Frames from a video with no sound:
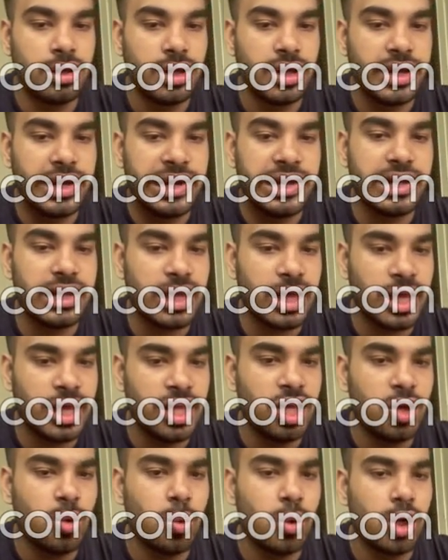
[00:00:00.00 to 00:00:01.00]
int I
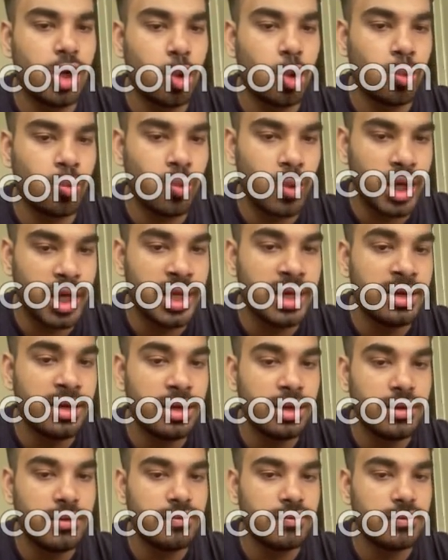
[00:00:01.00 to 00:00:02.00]
equal to 1
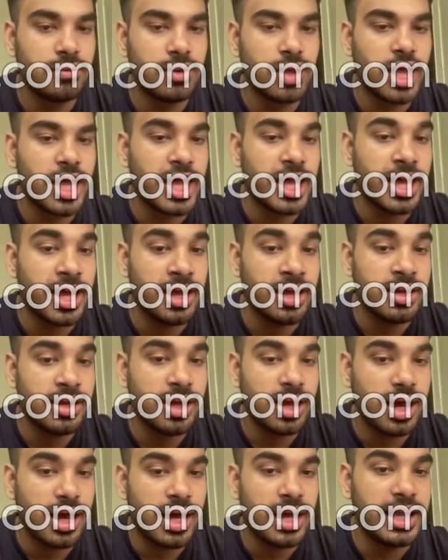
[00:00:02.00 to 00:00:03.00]
and
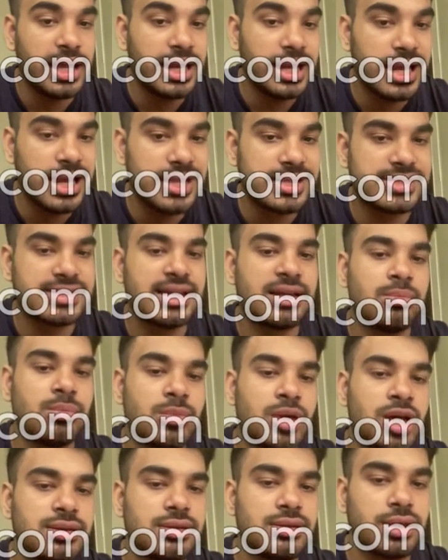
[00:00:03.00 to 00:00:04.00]
I less than
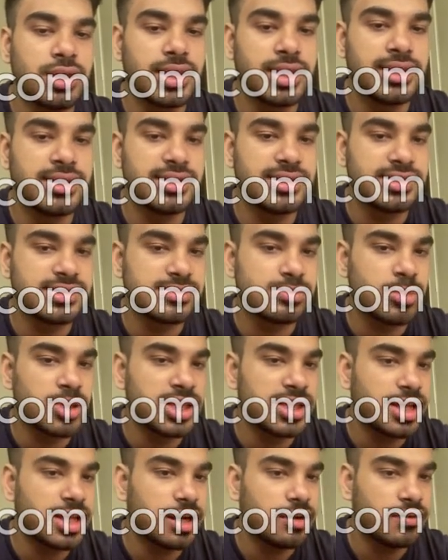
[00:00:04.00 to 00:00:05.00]
month in this
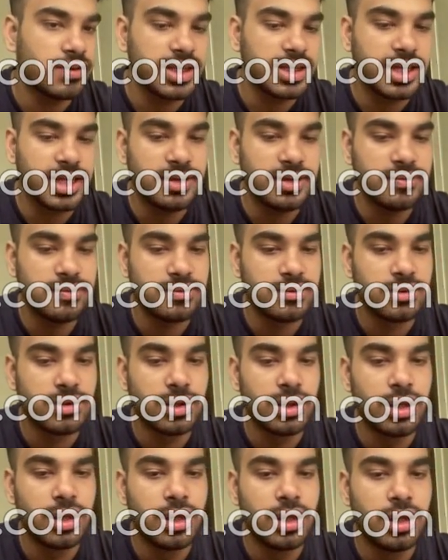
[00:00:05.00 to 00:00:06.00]
month that we gave,
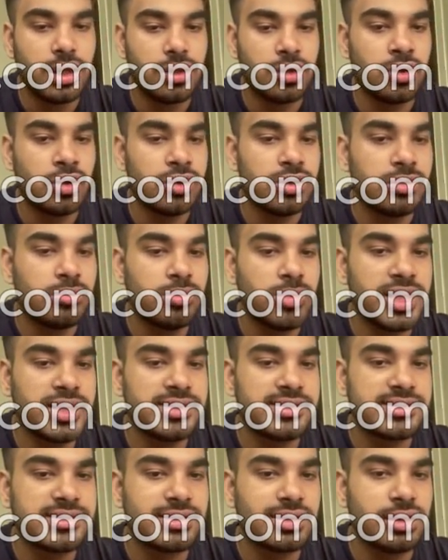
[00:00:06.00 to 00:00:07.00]
the
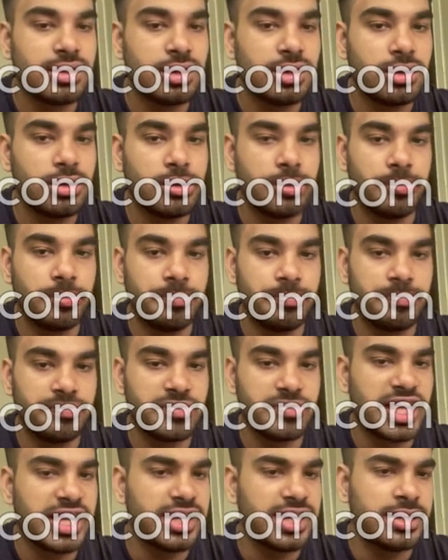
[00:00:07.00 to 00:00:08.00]
months
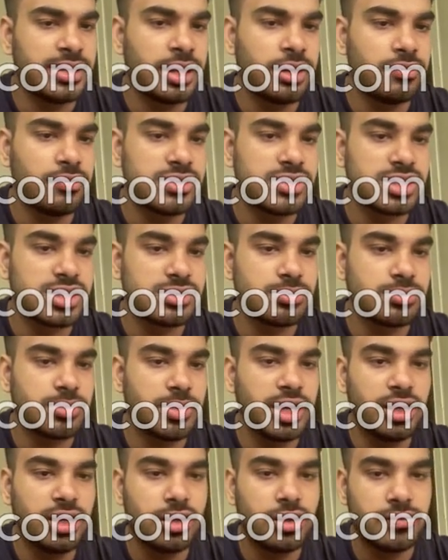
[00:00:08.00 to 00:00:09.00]
array that we just
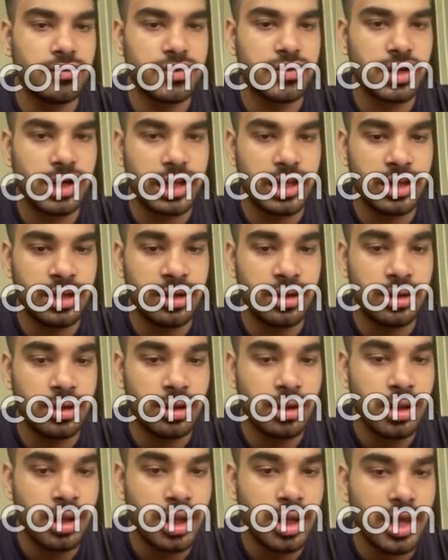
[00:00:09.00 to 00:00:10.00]
made here of 13,
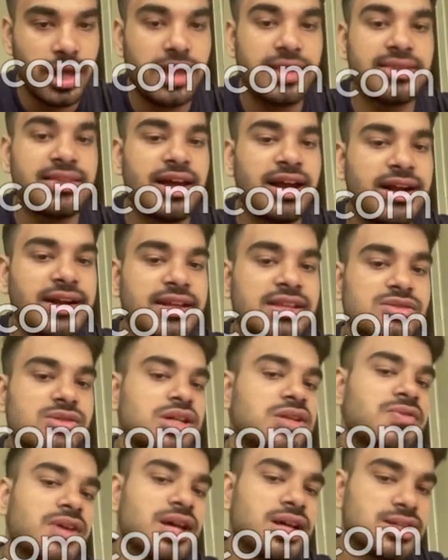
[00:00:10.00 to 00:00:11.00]
and that is
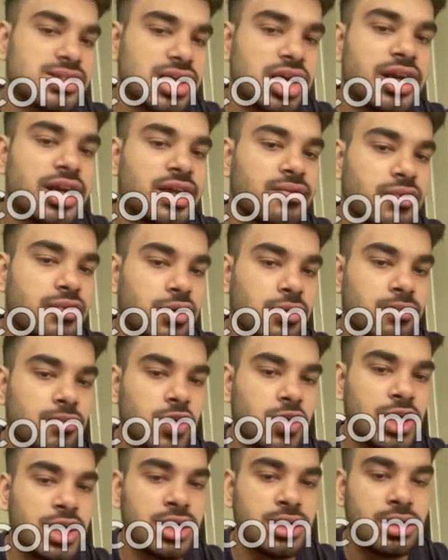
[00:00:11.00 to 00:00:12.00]
why we are starting from
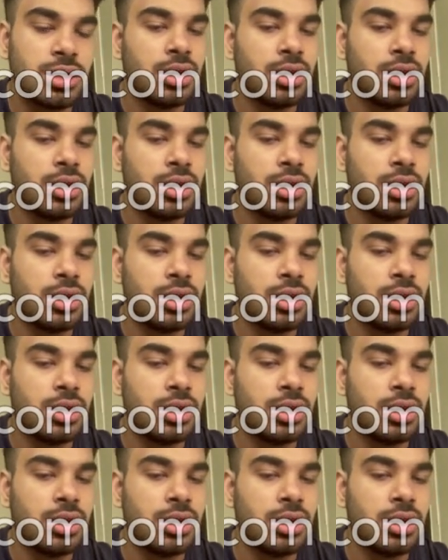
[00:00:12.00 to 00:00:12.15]
1,